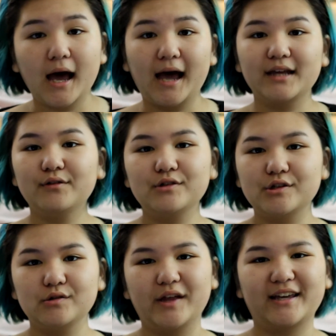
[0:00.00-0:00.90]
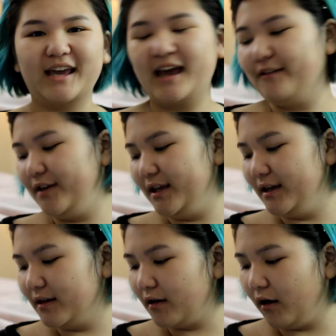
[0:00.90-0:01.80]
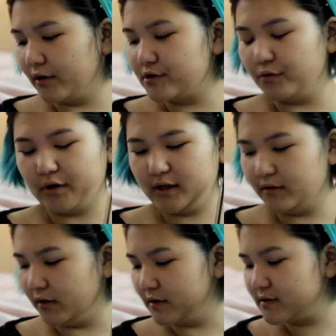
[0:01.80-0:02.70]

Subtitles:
like heavy contour either,